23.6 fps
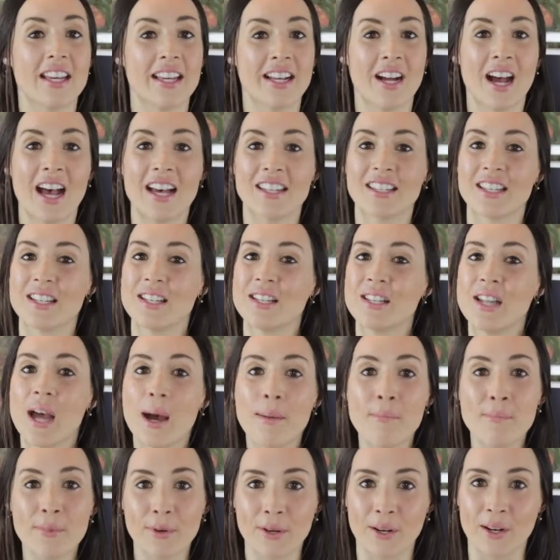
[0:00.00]
It has a
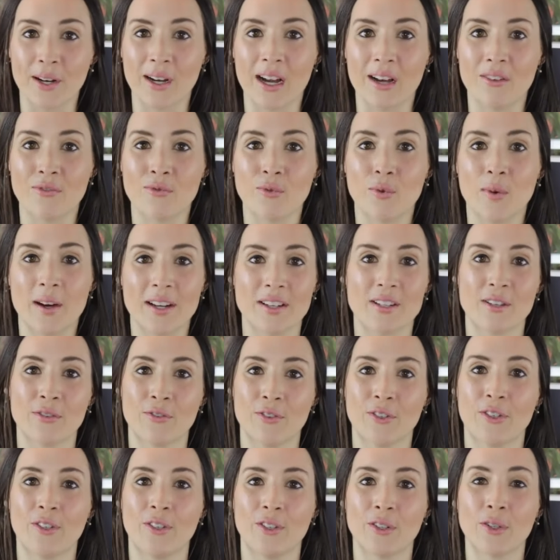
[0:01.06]
number of
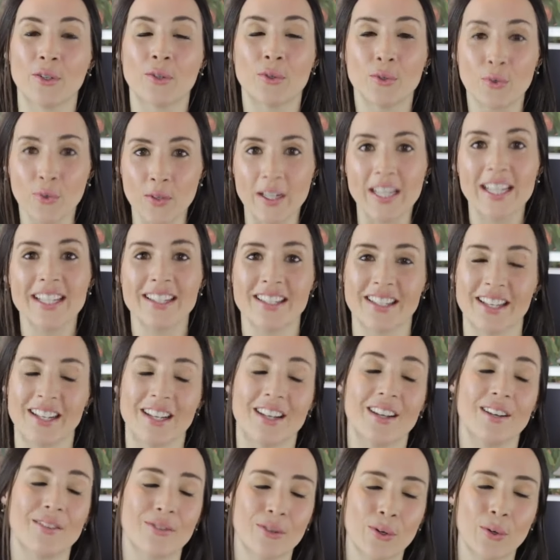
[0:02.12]
wonderful greens in
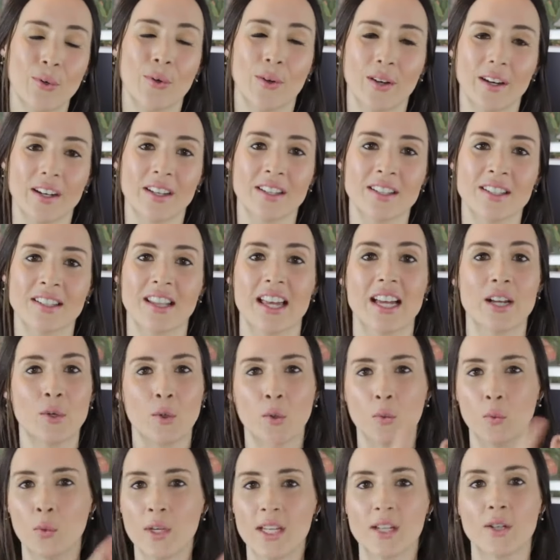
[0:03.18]
it, of course, like
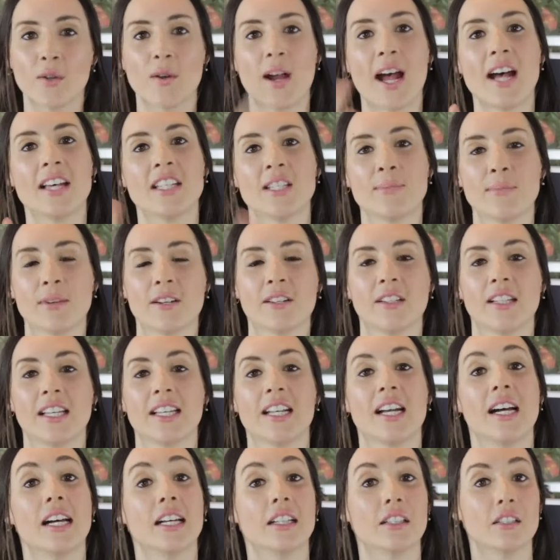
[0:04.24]
wheatgrass,
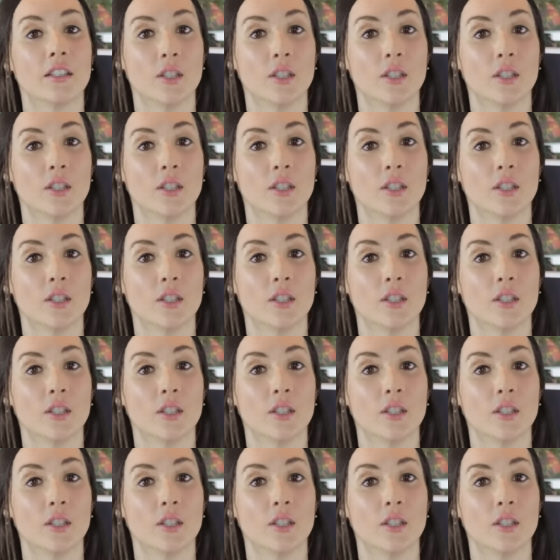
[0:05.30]
spirulina, and